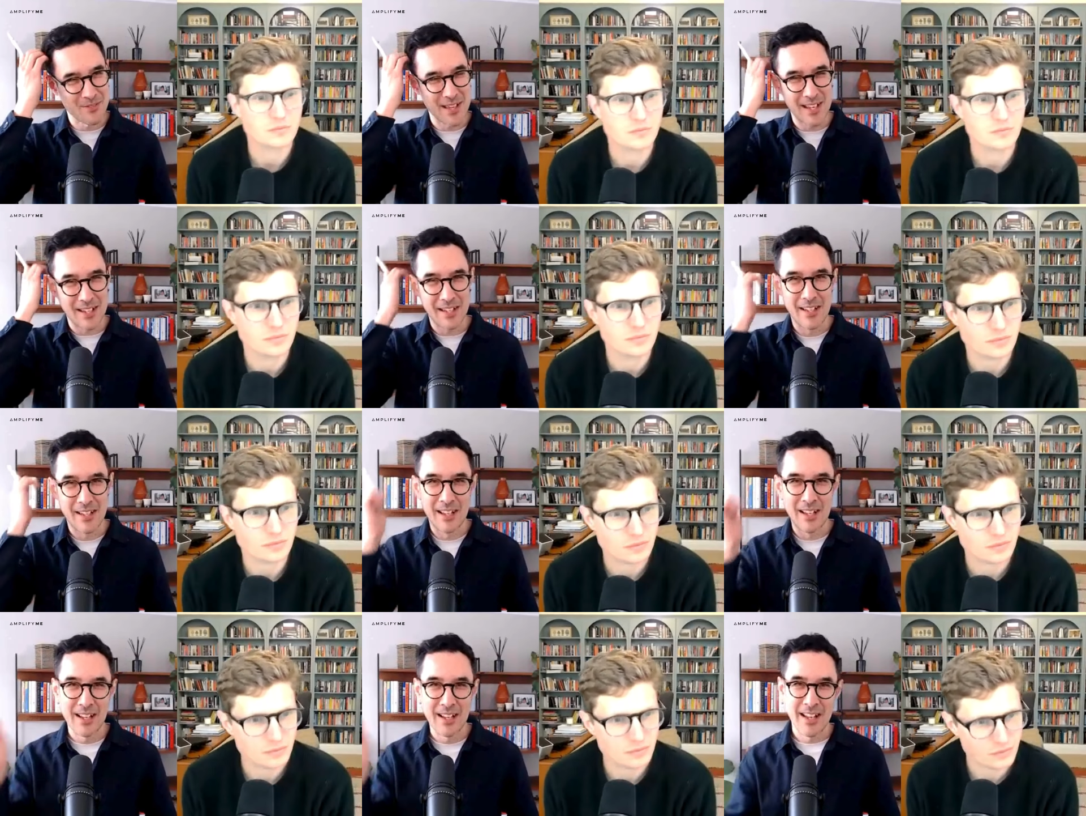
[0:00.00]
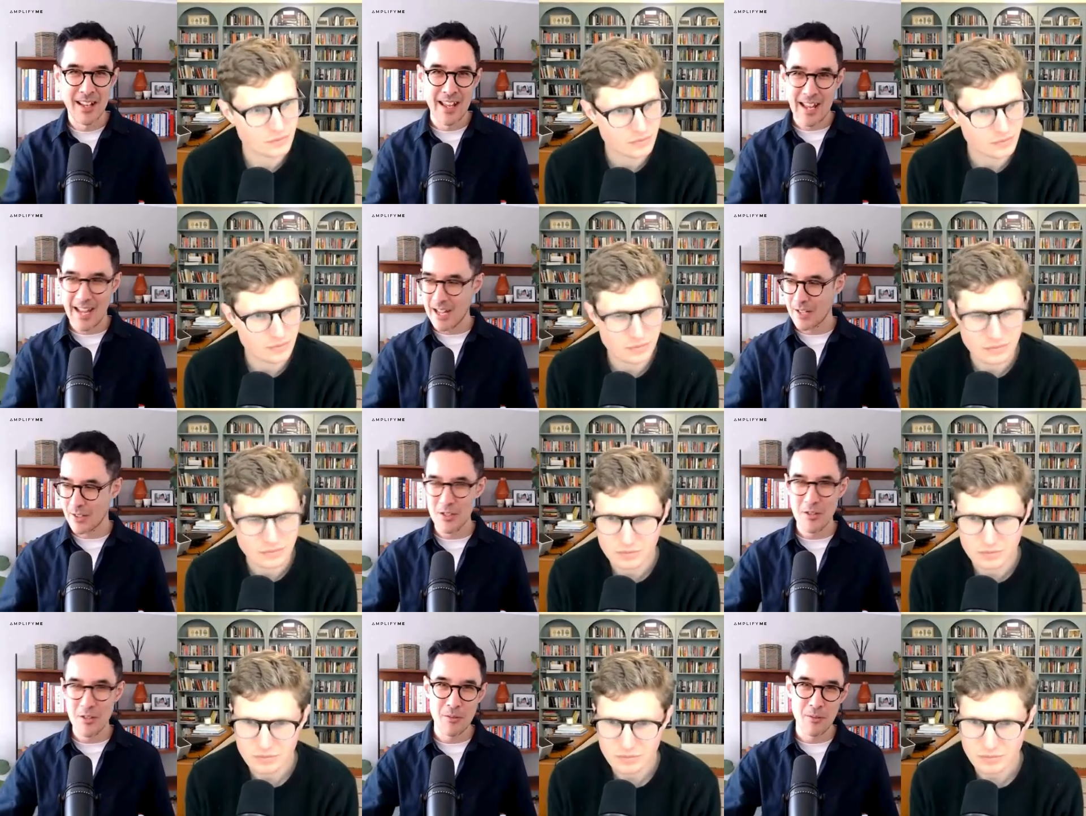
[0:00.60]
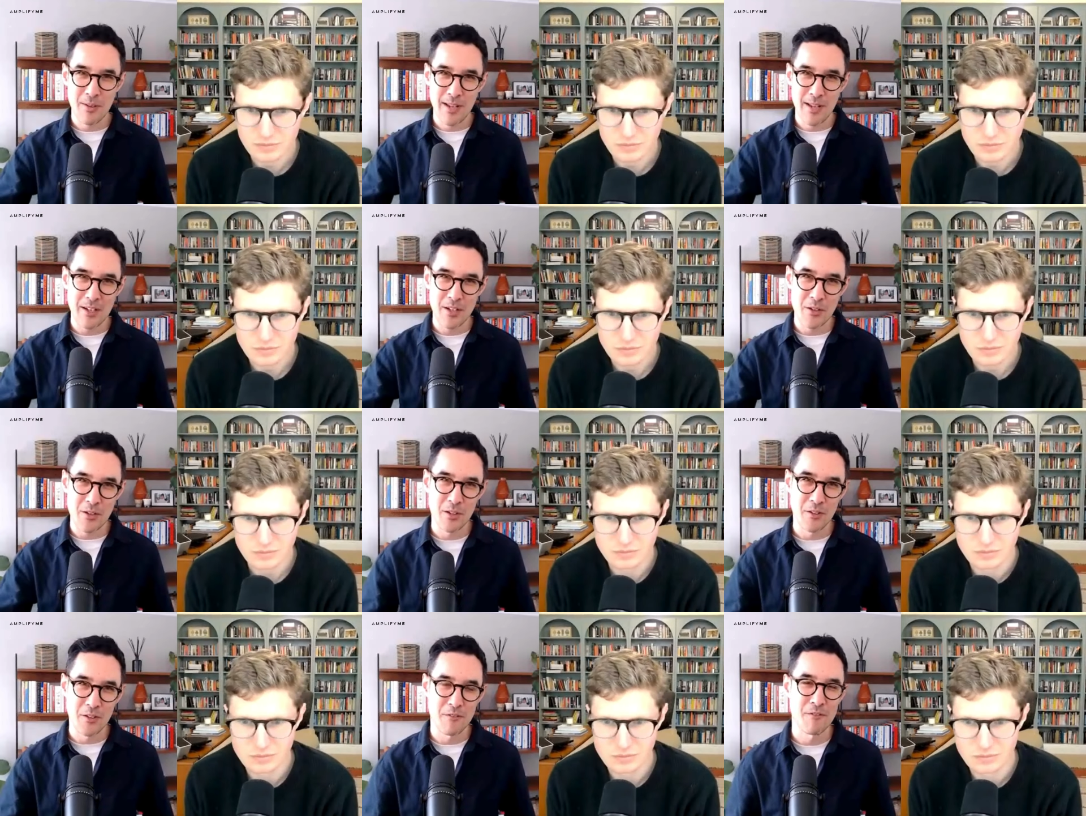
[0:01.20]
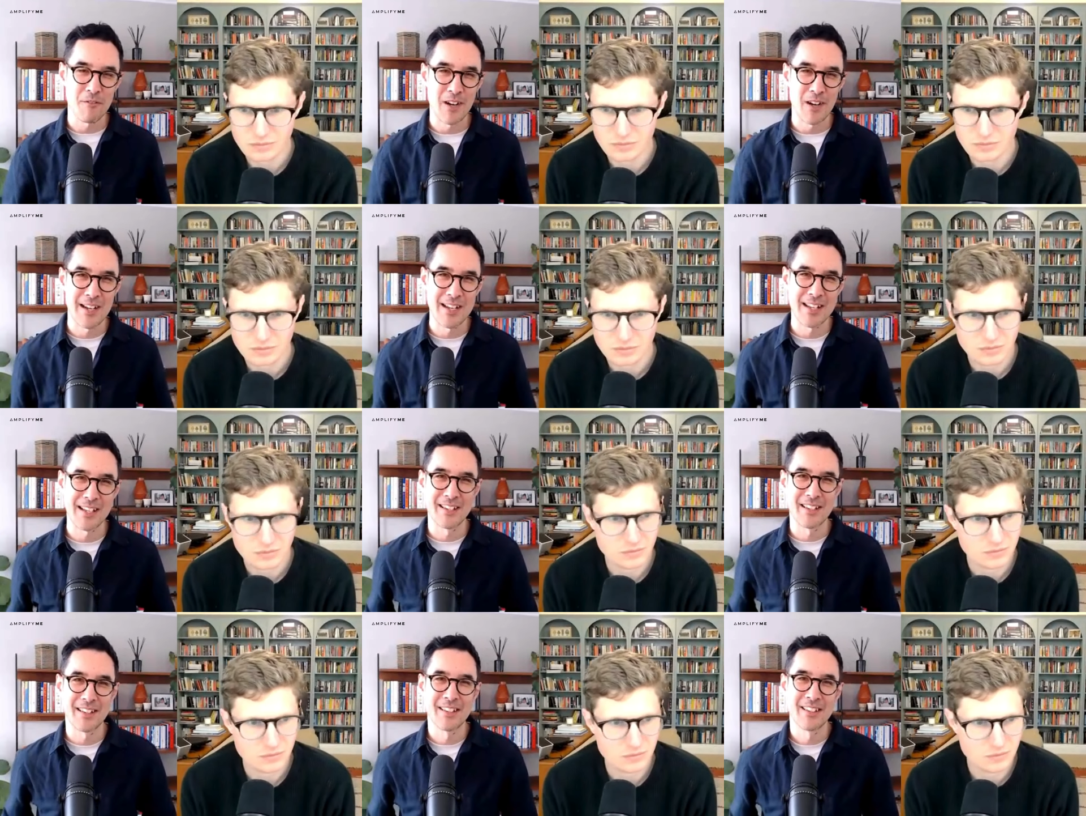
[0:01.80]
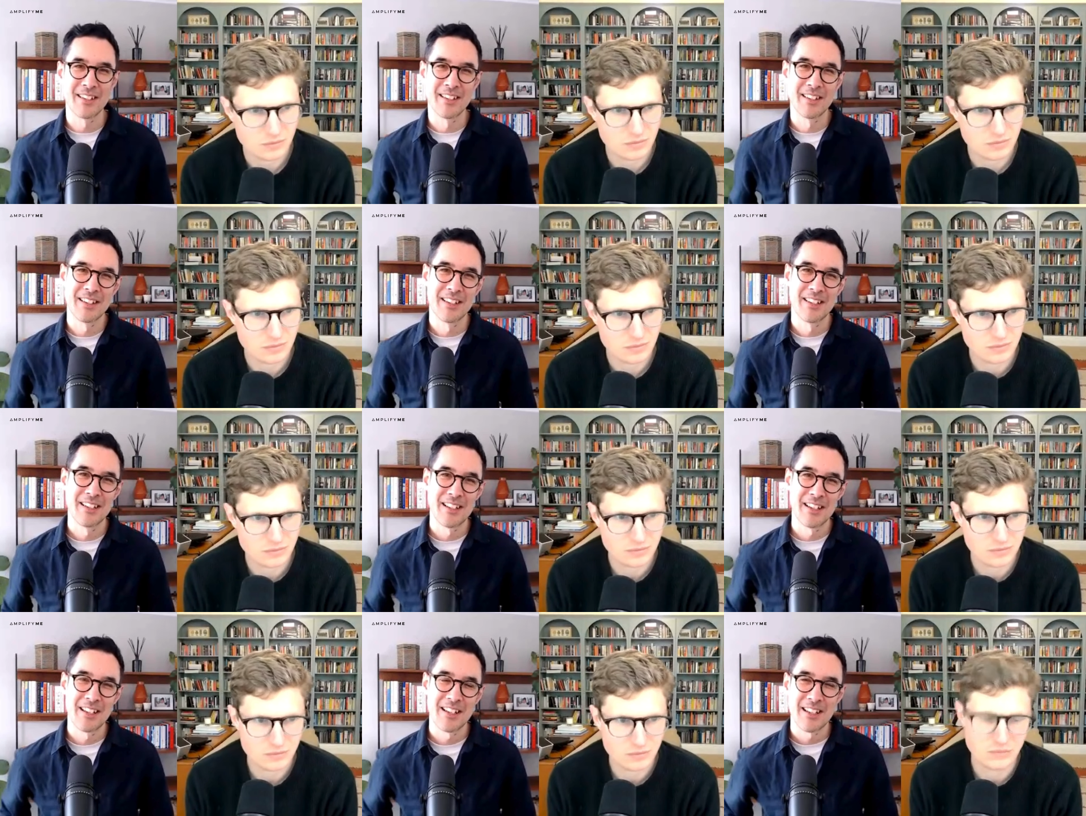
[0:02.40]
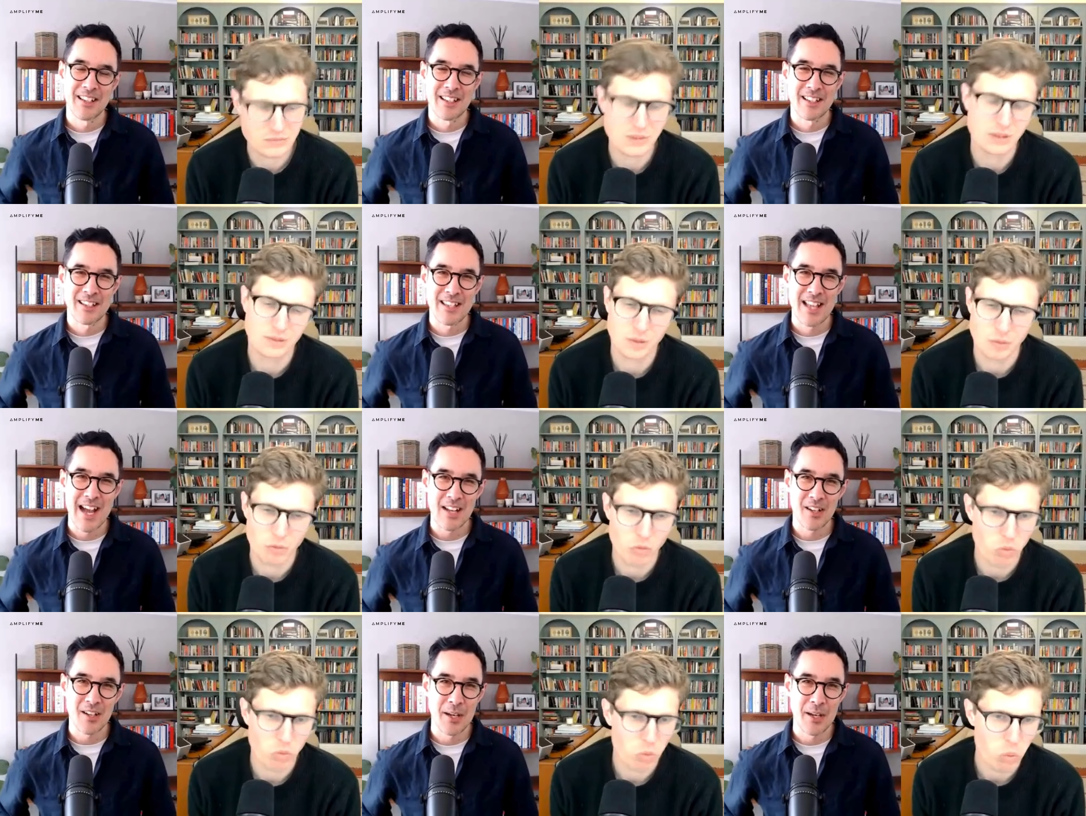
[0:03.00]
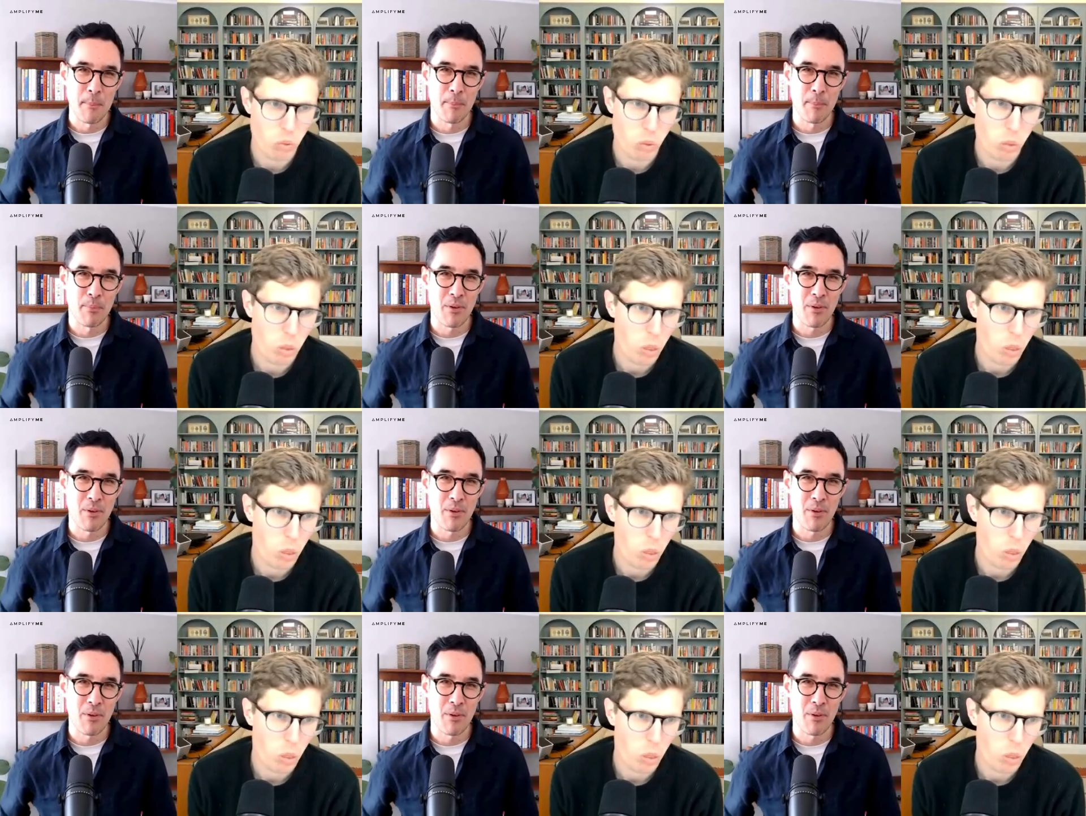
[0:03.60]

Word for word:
Speaker 1: then how do you how do you define that kind of